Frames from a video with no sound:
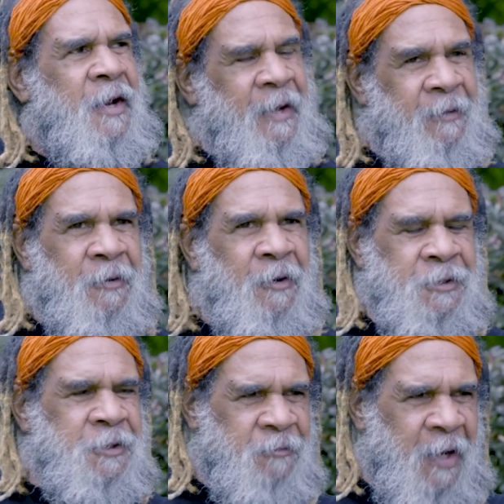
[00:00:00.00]
Now,
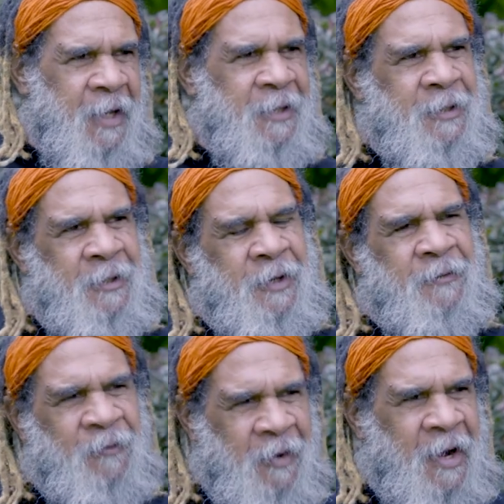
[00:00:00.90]
across Australia, there's a lot
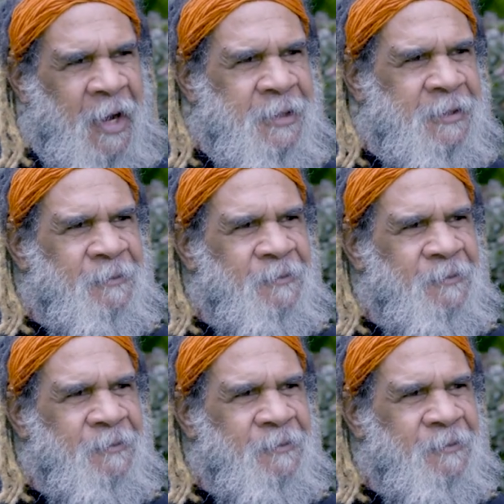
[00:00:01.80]
of rise